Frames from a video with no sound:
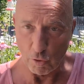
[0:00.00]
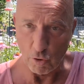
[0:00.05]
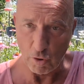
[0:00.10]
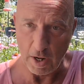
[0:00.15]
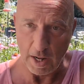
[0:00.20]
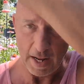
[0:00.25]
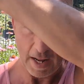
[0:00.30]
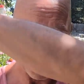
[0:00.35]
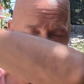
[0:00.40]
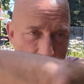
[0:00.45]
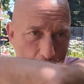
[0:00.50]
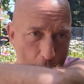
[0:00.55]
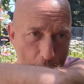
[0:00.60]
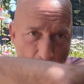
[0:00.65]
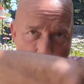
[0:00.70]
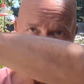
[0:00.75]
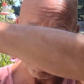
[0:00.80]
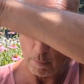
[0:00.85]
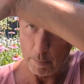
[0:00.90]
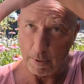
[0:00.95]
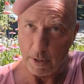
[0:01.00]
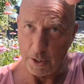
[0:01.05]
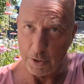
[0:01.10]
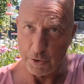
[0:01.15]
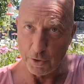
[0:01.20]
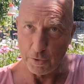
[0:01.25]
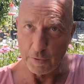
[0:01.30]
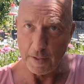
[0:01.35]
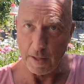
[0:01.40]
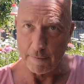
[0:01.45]
looking at the bigger
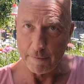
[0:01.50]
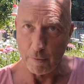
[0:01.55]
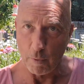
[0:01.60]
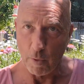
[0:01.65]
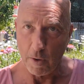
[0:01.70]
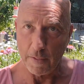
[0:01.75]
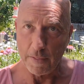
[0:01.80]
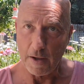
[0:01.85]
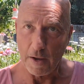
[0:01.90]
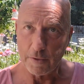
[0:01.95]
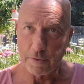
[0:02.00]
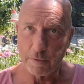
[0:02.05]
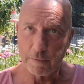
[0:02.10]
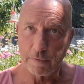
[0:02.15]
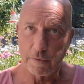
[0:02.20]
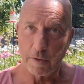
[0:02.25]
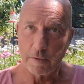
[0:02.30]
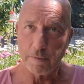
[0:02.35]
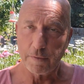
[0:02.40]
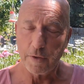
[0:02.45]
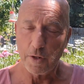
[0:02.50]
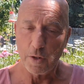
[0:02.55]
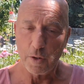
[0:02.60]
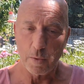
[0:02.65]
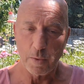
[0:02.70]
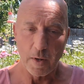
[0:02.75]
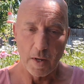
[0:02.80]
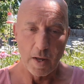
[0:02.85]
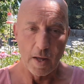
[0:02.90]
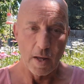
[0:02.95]
picture, that 40,000 foot view,
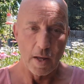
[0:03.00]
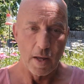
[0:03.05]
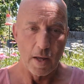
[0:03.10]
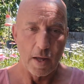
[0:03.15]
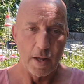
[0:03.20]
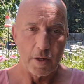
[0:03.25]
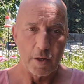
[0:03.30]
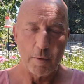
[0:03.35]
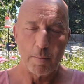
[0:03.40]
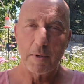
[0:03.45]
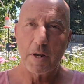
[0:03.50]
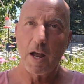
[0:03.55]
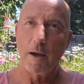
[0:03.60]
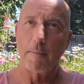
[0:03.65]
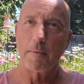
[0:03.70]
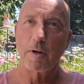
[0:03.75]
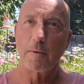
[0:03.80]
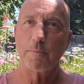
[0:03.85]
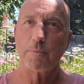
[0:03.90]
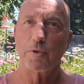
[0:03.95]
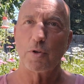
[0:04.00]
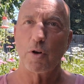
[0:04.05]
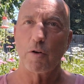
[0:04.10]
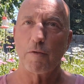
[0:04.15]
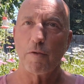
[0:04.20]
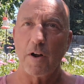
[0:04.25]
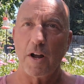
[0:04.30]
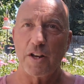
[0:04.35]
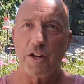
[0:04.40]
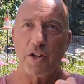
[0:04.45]
you become an
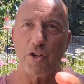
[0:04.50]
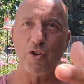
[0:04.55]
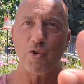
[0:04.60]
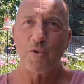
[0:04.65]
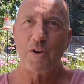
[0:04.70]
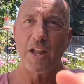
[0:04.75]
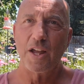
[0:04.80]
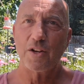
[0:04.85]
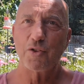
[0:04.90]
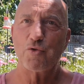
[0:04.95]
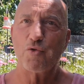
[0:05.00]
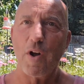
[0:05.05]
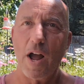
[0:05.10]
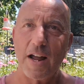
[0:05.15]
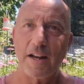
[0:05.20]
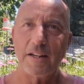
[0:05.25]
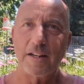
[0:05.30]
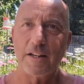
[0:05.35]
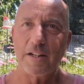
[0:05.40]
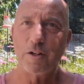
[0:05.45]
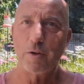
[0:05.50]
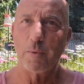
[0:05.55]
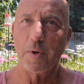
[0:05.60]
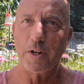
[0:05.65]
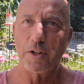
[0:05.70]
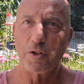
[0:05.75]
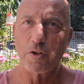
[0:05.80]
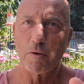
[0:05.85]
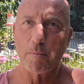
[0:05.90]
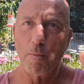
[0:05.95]
observer and you don't get dragged into it.
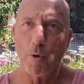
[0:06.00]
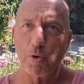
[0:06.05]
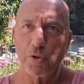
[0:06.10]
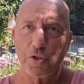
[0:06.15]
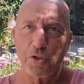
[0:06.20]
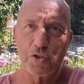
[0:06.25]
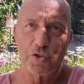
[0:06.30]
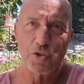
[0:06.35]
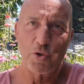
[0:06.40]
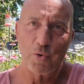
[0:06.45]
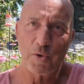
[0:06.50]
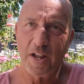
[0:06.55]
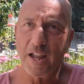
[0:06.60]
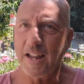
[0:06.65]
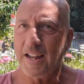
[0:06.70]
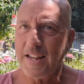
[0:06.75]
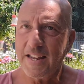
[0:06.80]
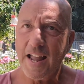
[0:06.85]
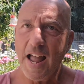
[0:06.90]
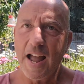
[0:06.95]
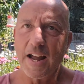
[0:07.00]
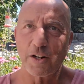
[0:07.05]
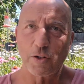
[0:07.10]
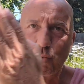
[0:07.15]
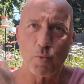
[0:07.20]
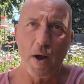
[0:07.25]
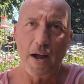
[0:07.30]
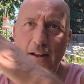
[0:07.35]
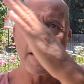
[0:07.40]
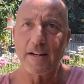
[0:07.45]
And your emotions don't get yanked
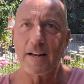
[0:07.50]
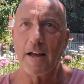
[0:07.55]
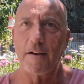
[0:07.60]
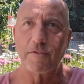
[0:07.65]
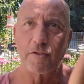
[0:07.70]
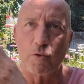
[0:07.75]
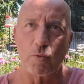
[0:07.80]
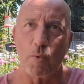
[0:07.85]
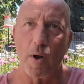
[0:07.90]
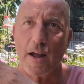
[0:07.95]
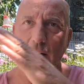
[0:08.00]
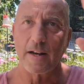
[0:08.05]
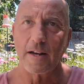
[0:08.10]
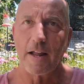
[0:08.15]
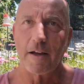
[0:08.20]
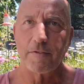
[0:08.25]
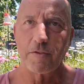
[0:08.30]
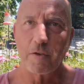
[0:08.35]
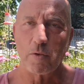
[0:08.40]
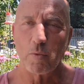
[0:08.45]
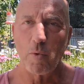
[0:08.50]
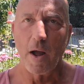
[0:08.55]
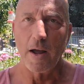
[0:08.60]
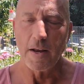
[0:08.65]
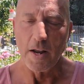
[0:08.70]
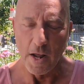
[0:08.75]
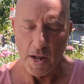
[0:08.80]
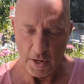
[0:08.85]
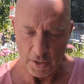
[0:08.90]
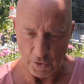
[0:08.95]
right and left and right and left and right.
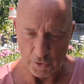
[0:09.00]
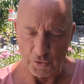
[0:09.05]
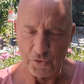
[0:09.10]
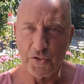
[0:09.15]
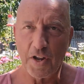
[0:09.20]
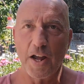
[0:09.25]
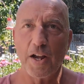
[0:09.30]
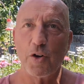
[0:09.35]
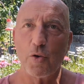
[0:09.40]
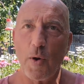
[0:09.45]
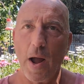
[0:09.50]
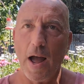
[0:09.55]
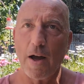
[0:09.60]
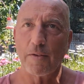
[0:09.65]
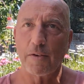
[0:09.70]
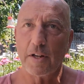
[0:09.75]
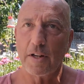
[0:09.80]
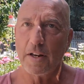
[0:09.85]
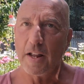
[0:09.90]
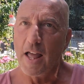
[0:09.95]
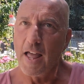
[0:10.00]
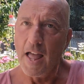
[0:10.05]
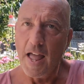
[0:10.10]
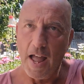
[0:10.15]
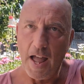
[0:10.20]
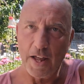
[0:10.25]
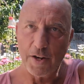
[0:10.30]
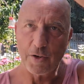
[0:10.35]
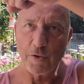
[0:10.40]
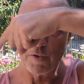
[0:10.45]
You stay grounded
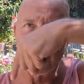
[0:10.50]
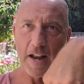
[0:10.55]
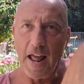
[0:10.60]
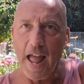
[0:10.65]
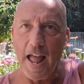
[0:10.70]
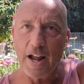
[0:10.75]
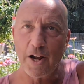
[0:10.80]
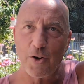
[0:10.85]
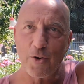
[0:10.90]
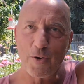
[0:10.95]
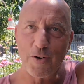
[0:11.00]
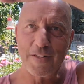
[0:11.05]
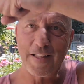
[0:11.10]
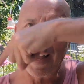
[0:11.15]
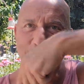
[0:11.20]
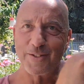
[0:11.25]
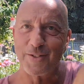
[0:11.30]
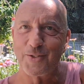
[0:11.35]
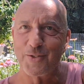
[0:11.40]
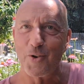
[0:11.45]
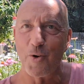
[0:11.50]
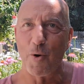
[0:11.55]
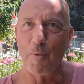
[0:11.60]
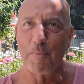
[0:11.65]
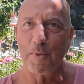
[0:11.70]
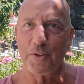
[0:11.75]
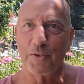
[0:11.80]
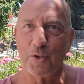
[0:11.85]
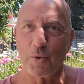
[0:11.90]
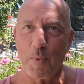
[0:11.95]
and you're an anchor in that storm
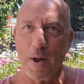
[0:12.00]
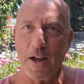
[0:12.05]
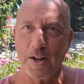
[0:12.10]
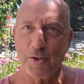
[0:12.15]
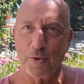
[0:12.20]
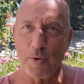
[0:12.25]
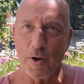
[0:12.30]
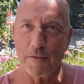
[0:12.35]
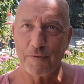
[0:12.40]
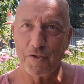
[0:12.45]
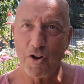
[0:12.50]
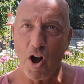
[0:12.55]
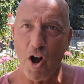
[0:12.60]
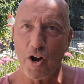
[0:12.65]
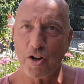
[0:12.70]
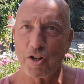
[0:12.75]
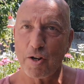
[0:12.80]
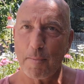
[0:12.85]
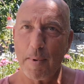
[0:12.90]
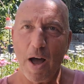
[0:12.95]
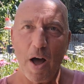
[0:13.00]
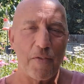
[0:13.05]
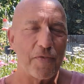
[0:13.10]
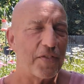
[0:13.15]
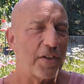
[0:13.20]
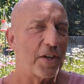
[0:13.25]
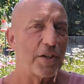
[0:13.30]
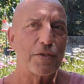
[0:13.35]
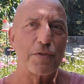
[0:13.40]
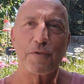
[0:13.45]
that's around you. I've talked about
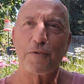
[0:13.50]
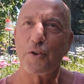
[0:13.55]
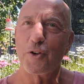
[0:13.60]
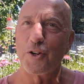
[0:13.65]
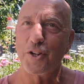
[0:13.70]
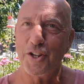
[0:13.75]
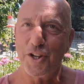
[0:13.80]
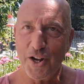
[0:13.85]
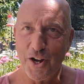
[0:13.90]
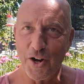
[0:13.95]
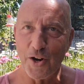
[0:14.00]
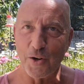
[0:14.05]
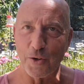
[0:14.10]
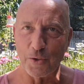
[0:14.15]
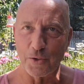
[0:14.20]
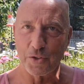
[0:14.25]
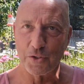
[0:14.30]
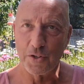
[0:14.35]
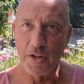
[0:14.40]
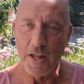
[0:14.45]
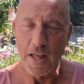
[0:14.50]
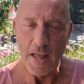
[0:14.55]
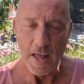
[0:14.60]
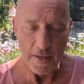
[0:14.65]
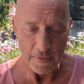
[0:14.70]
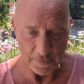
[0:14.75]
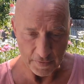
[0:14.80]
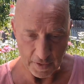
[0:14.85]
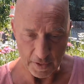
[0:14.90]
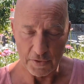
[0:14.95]
this for years.
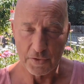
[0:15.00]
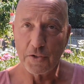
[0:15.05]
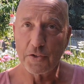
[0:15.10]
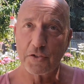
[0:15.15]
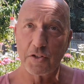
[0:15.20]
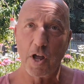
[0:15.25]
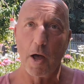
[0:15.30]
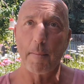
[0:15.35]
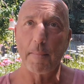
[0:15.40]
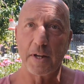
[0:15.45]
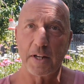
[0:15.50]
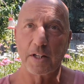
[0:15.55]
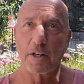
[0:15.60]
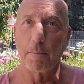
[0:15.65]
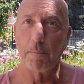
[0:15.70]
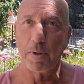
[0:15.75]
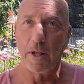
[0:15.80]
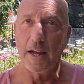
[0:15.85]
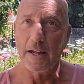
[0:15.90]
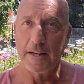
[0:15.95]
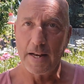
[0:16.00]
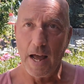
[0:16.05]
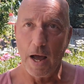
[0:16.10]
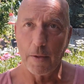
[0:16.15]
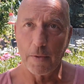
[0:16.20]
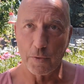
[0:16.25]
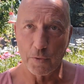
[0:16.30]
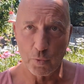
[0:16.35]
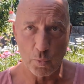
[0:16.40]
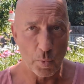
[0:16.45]
This is coming into play now.
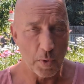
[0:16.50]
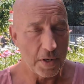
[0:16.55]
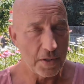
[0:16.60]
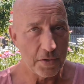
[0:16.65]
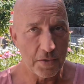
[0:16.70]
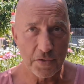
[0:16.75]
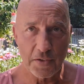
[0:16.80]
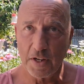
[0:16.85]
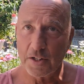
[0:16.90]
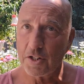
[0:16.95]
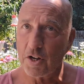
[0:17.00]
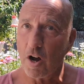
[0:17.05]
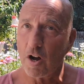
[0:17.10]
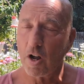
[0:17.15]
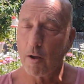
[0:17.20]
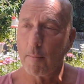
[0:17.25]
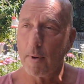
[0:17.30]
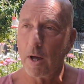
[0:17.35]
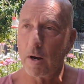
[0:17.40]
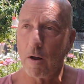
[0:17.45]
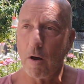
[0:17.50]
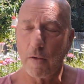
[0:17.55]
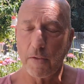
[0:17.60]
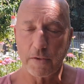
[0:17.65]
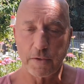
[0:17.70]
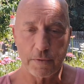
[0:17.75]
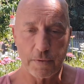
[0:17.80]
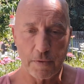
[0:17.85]
There's reasons I talk about all these